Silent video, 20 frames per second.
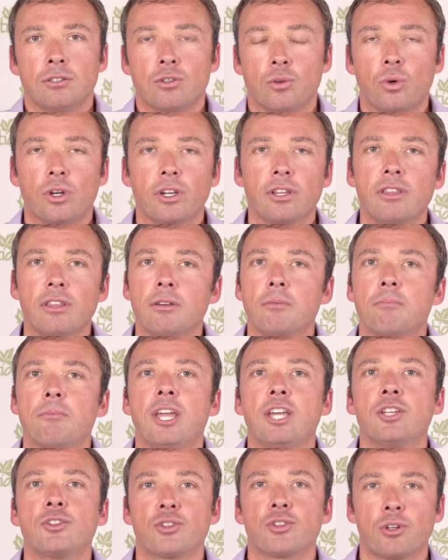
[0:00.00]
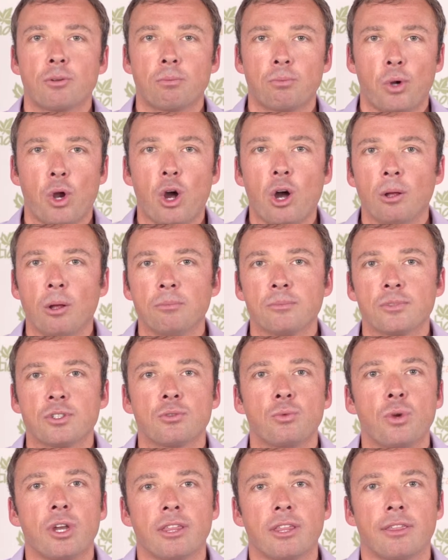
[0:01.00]
So one of the major
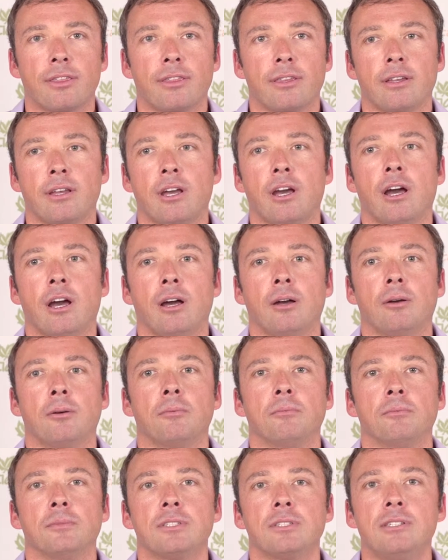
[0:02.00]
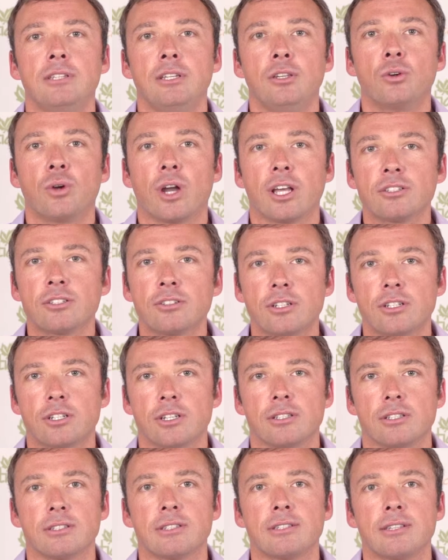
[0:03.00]
problems with
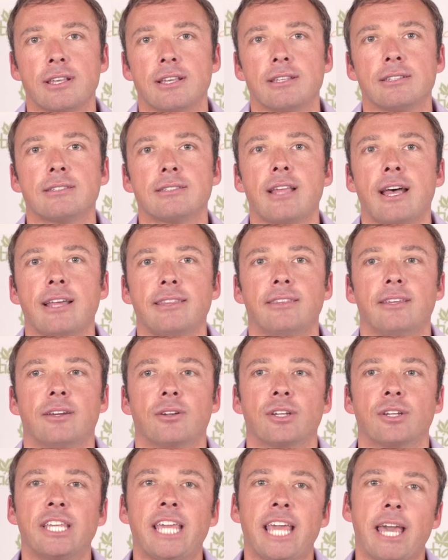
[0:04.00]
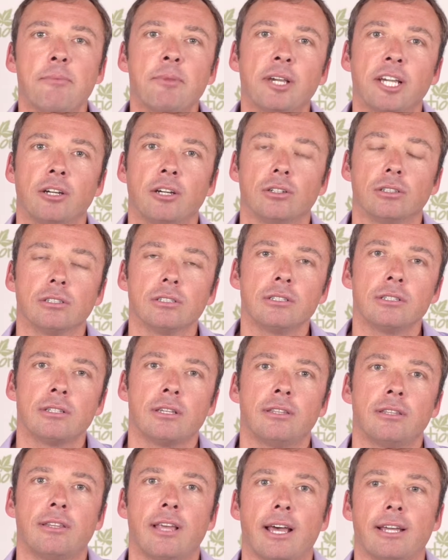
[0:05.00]
xenoestrogens is that they're chemicals
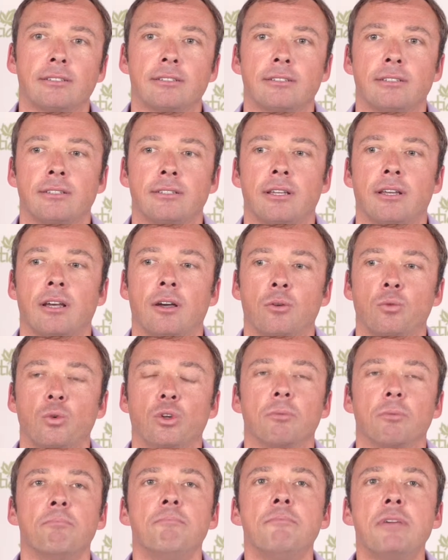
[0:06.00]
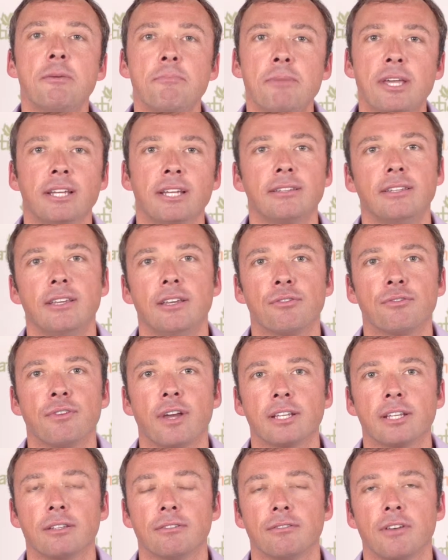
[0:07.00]
that will mimic the
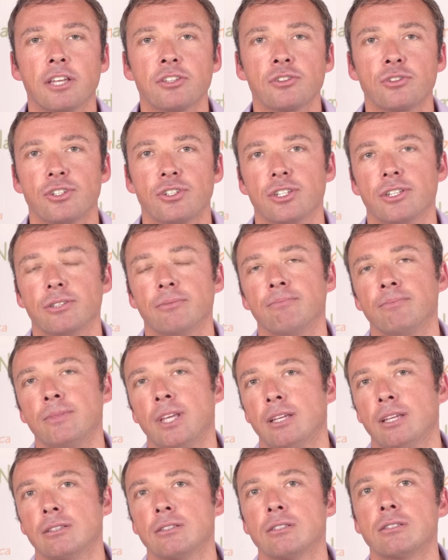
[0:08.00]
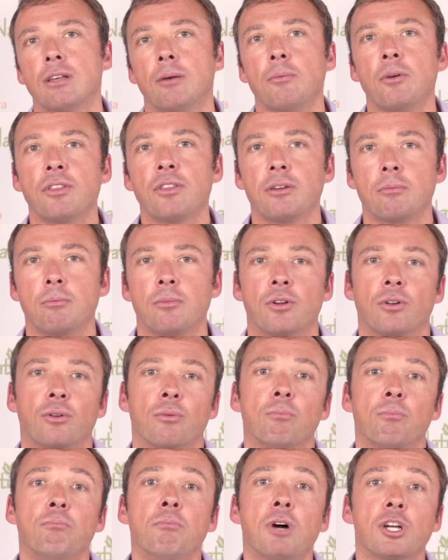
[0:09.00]
effect of estrogen. And some of them
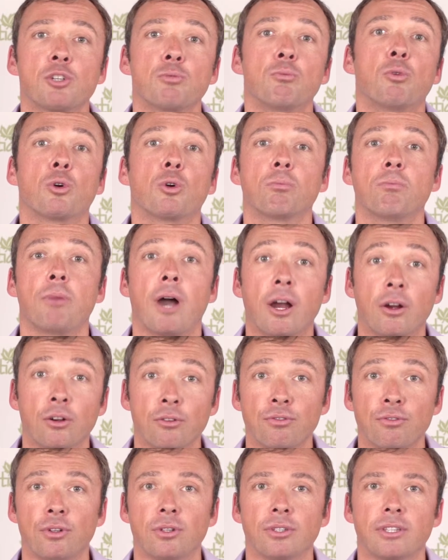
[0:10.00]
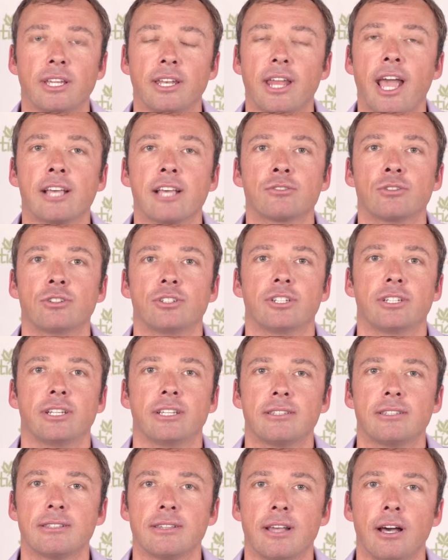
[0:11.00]
are much more powerful than estrogen
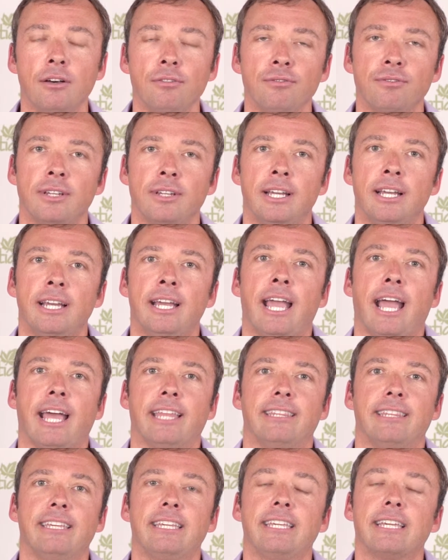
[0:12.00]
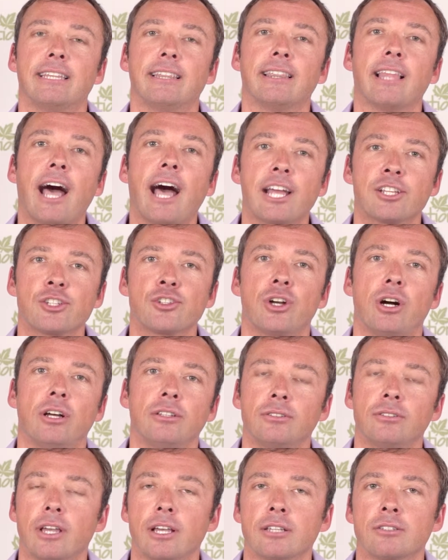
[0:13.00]
itself, and they can latch
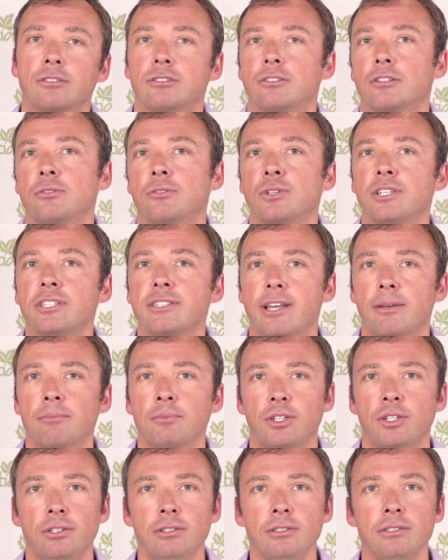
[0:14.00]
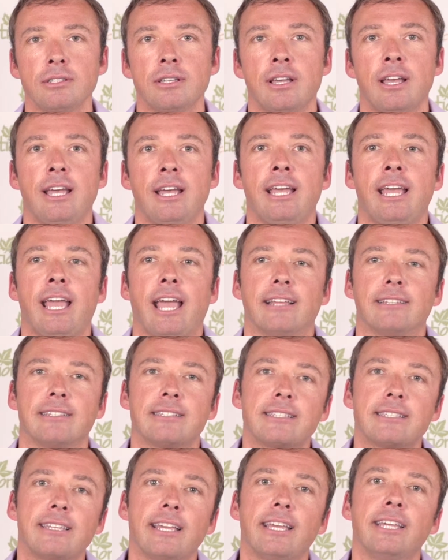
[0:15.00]
on to estrogen receptors and
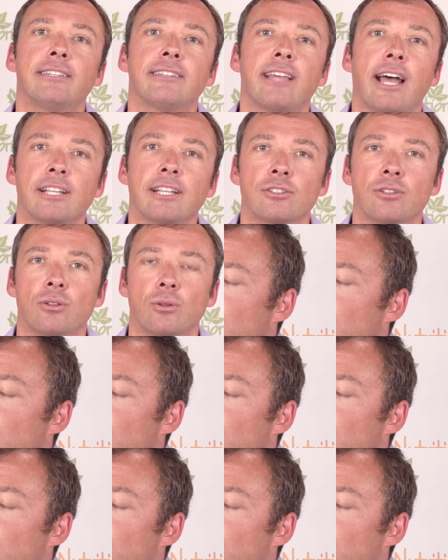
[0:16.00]
stay attached to